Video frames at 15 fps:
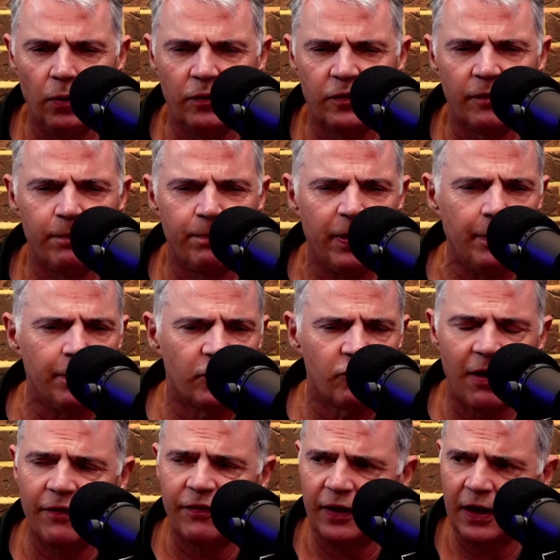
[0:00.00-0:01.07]
of people
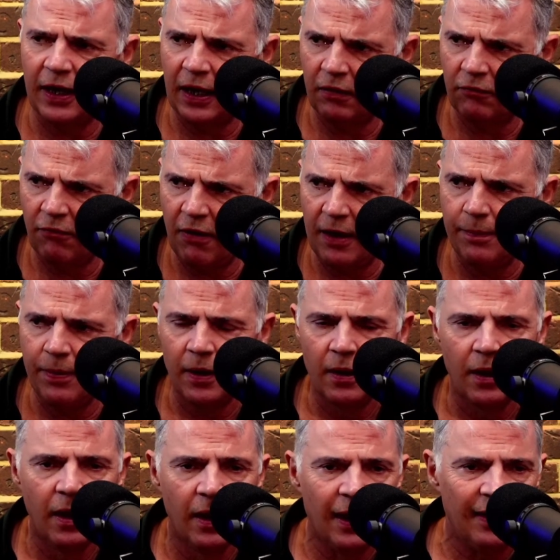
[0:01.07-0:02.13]
trafficking and rape,
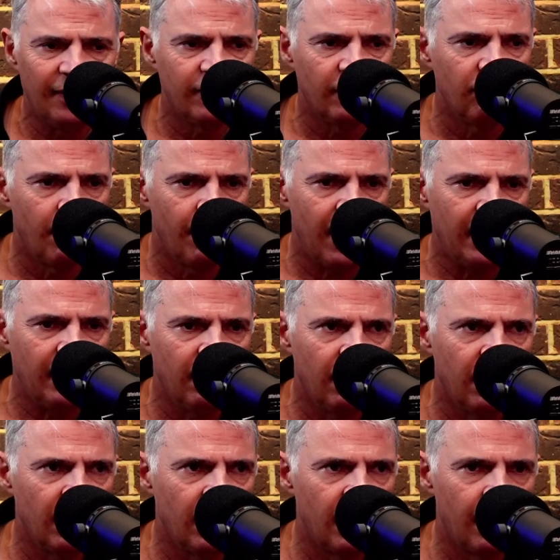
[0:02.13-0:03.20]
is in
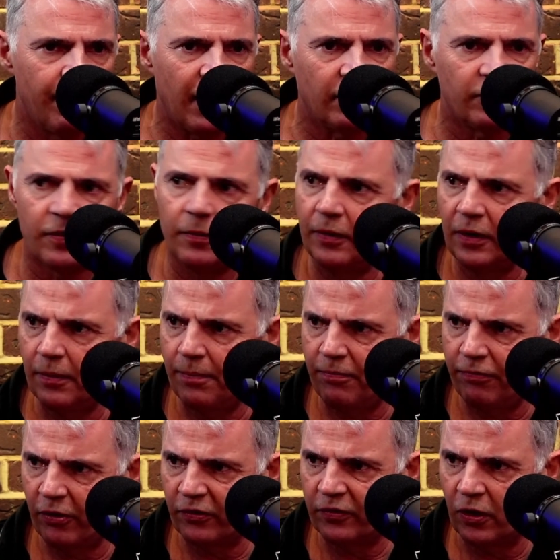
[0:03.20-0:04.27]
Romania about to be
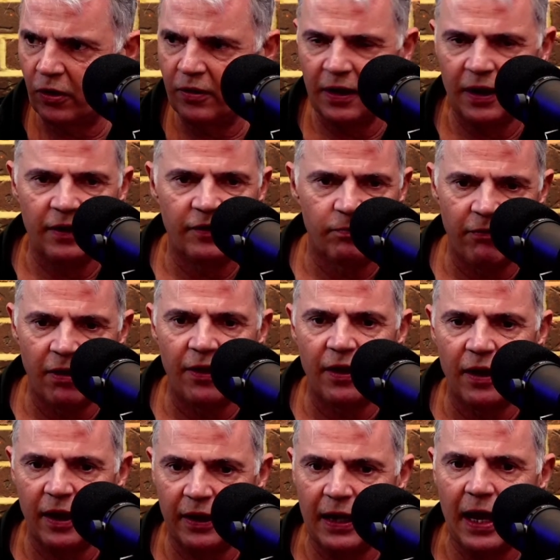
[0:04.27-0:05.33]
prosecuted, and his
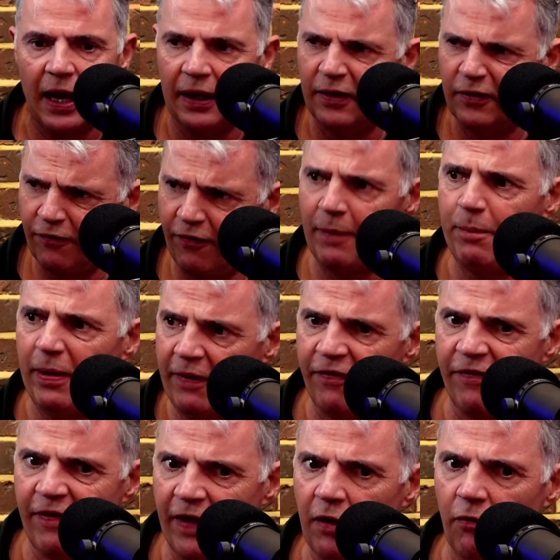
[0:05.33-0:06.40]
brother, and he's a very big
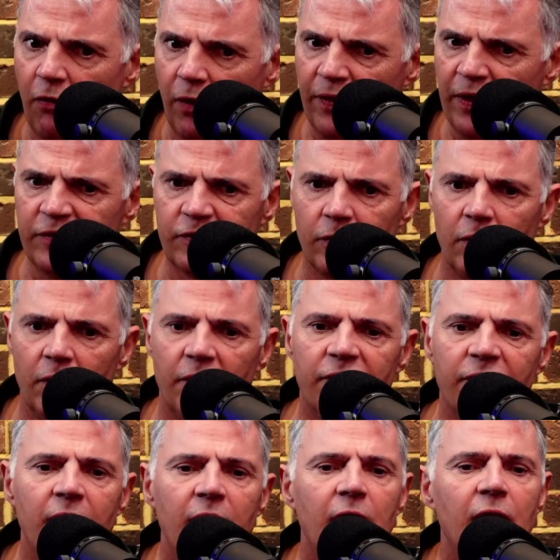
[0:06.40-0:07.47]
figure on the sort of
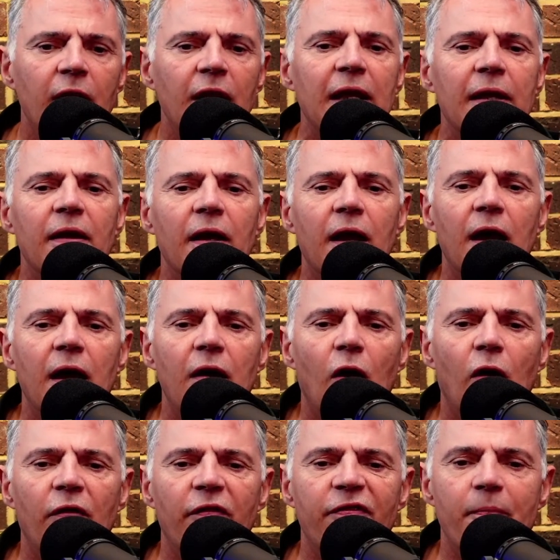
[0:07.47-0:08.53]

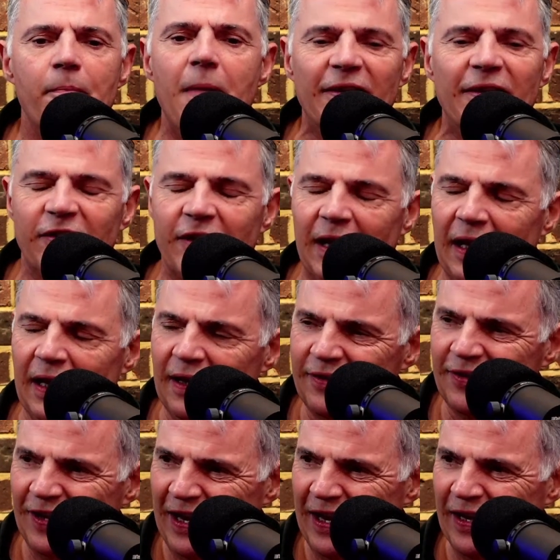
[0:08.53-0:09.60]

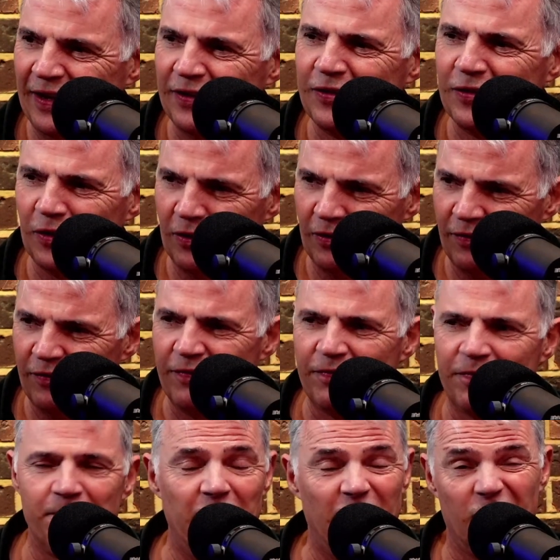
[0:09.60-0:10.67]
masculinity and sort of
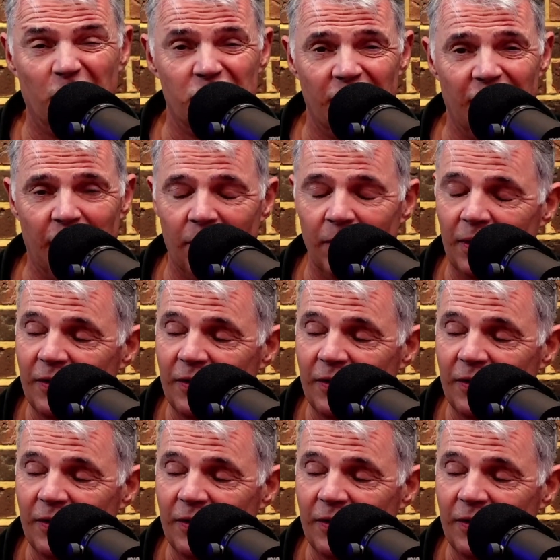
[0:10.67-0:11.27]
misogyny, you would say.